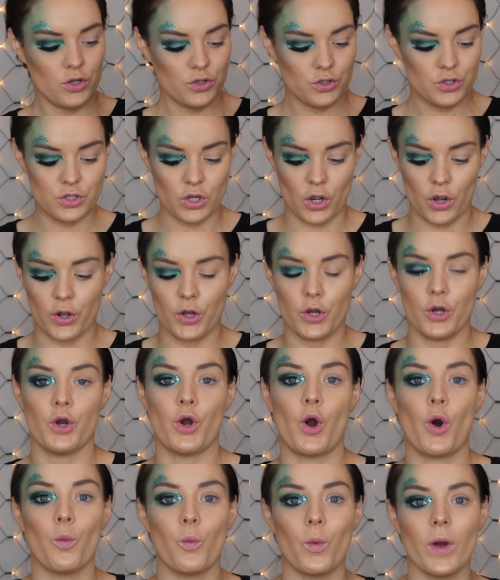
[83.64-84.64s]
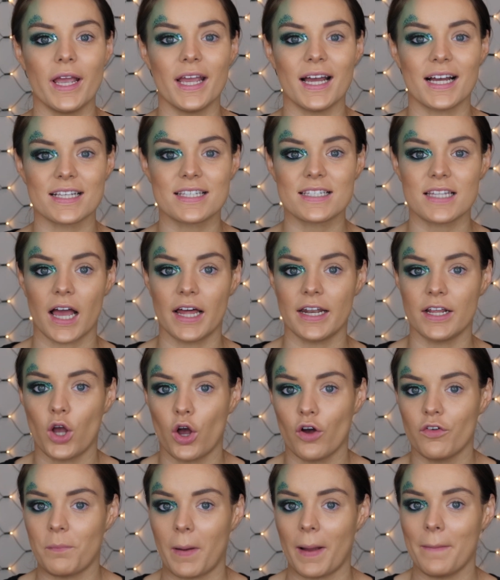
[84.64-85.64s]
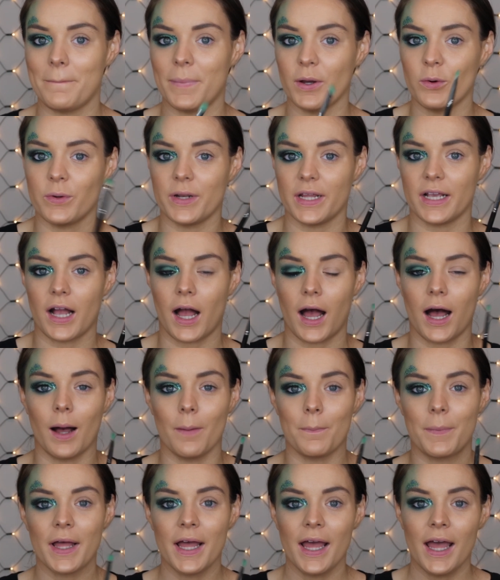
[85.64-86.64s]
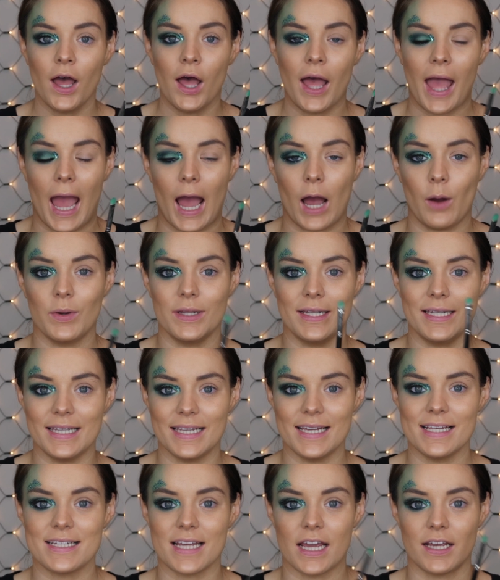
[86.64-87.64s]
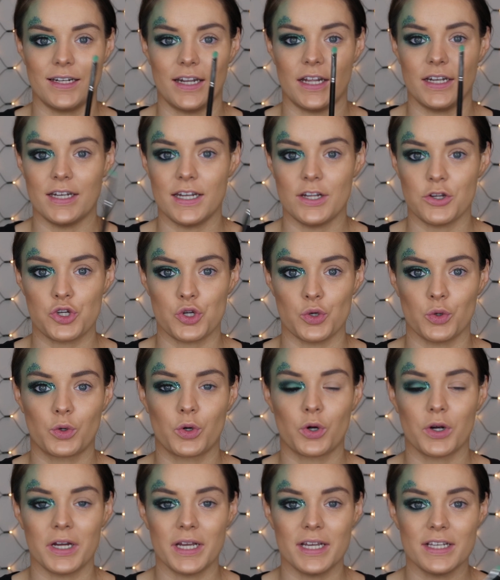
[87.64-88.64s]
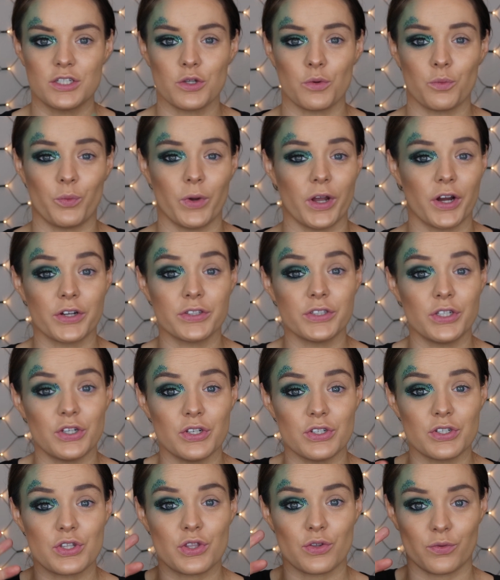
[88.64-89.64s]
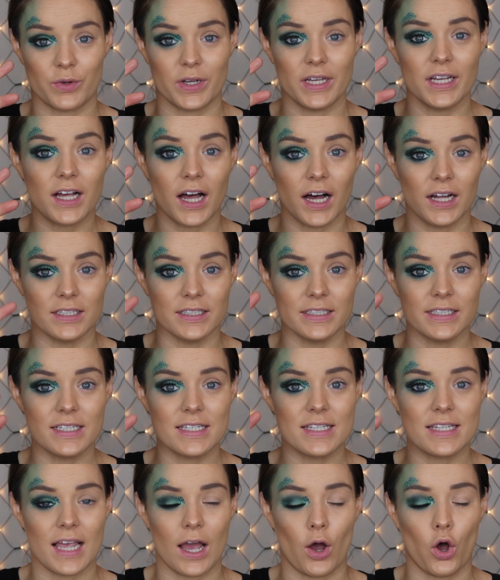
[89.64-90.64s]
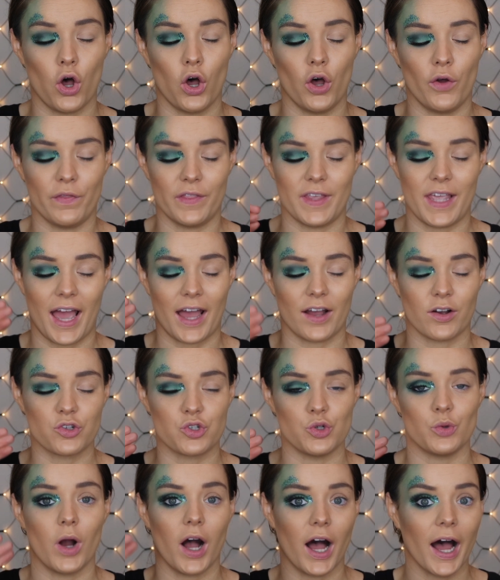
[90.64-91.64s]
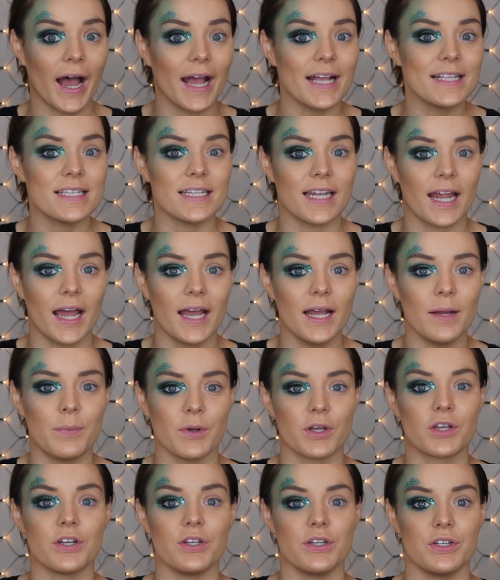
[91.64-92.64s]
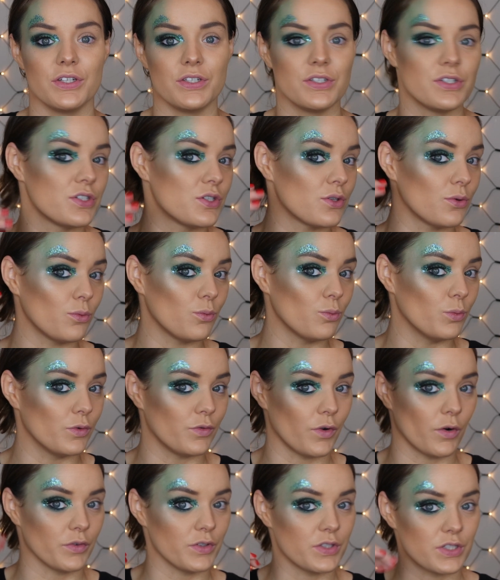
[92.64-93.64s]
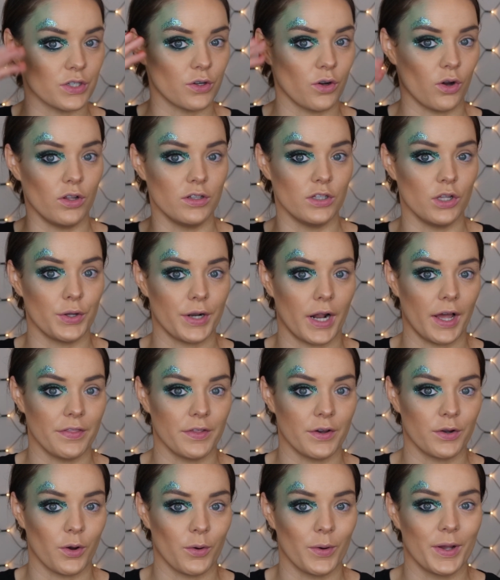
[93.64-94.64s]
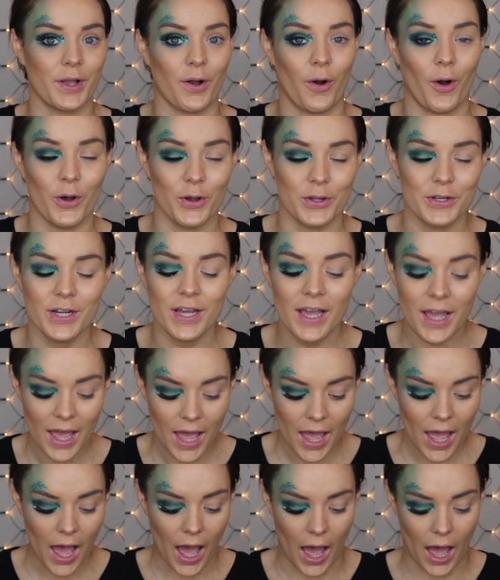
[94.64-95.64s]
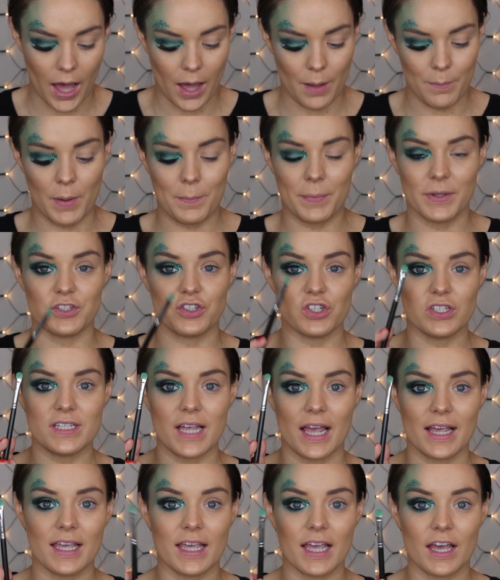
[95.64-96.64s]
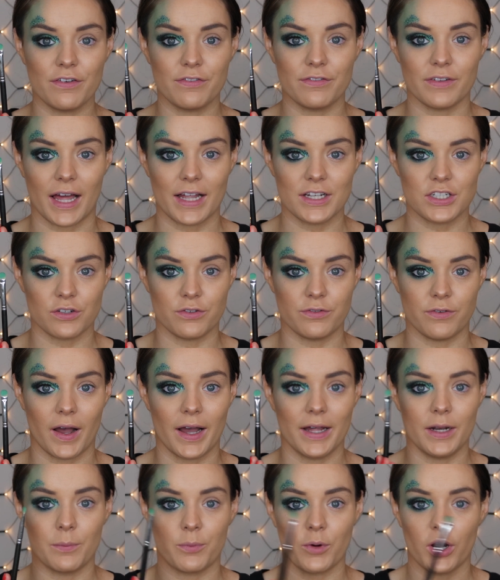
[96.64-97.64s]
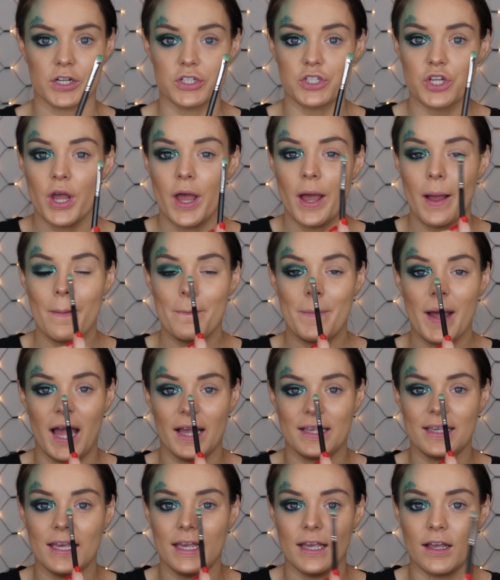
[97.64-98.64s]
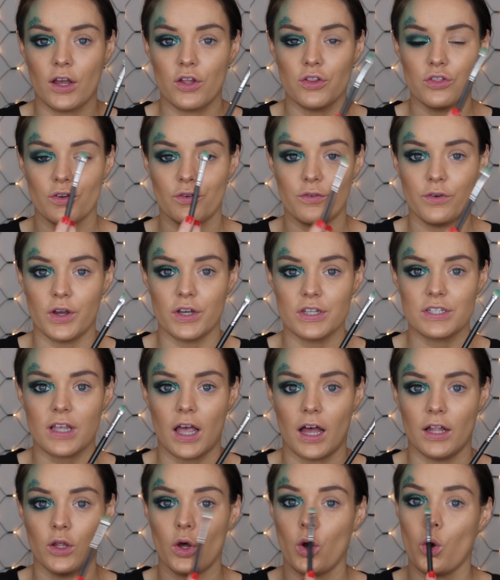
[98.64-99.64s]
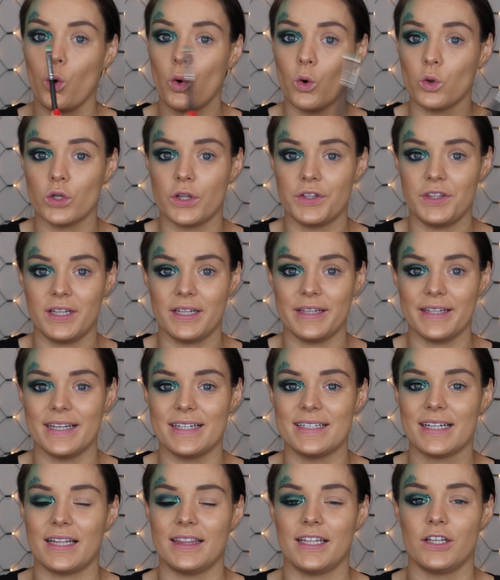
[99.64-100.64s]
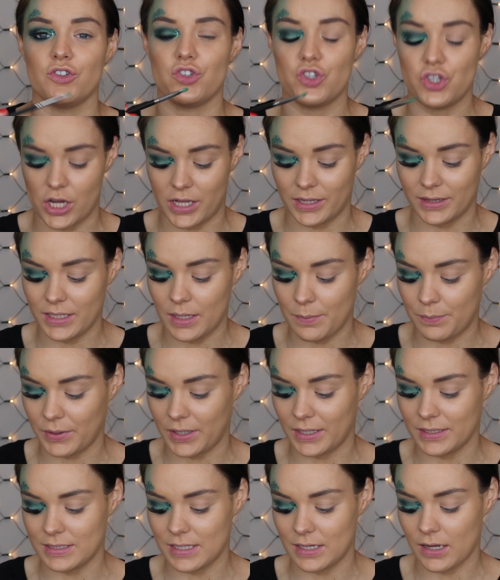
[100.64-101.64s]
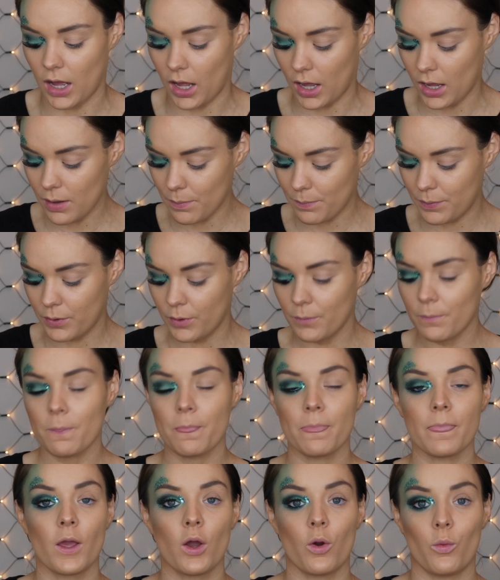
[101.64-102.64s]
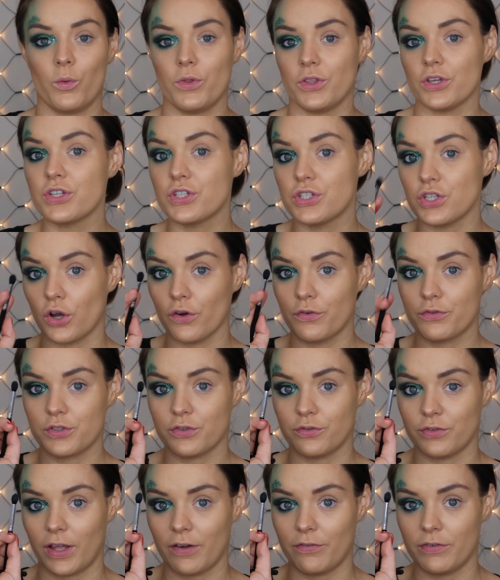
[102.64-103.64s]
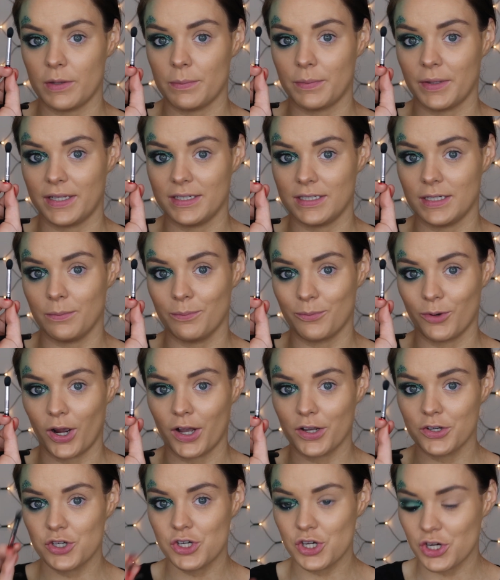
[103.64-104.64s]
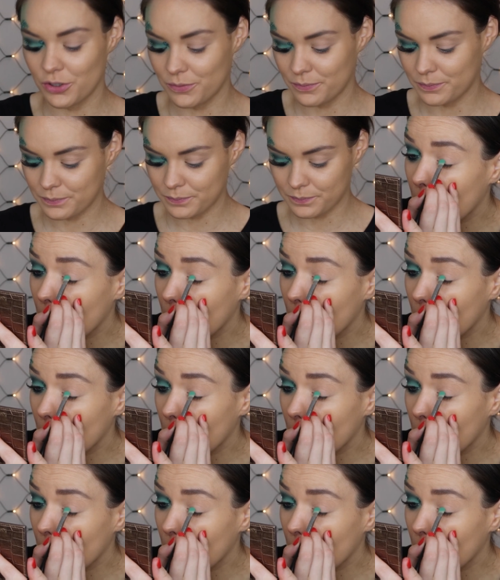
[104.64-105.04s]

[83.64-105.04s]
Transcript: So we are starting off by building up our lid and initial crease. We only use 3 colors on the actual eye today because we've obviously got a lot other going on. But just taking a flat definer brush, packing the first color all on the lid and then gently blending up with a soft fluffy blending brush.